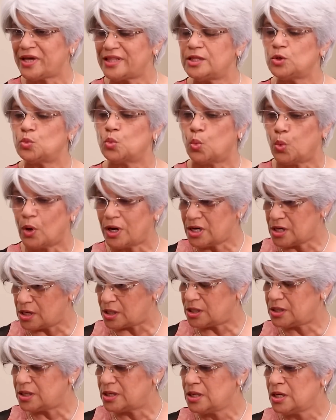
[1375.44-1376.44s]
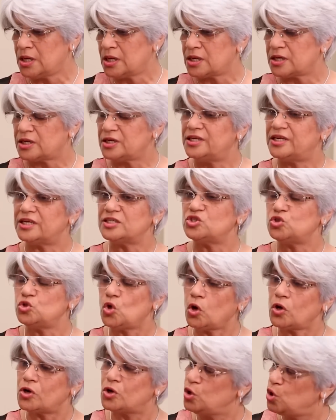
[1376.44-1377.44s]
where the world does
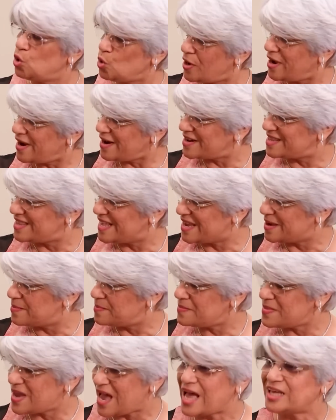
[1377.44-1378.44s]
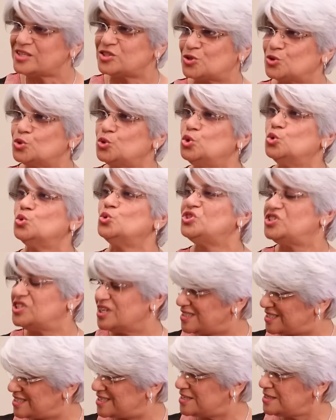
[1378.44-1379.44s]
not look at them as to do
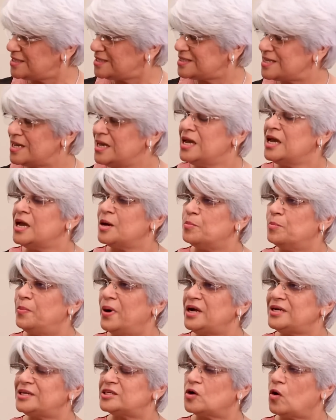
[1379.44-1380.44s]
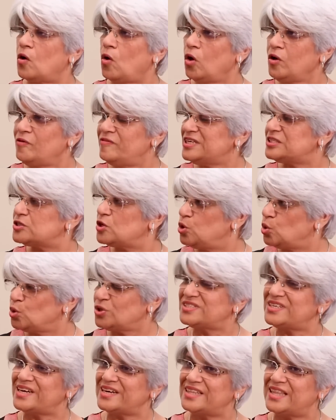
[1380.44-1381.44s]
justice, but always
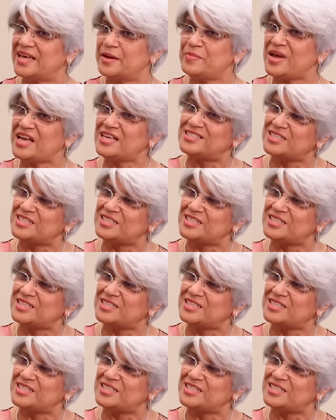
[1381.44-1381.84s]
looks at them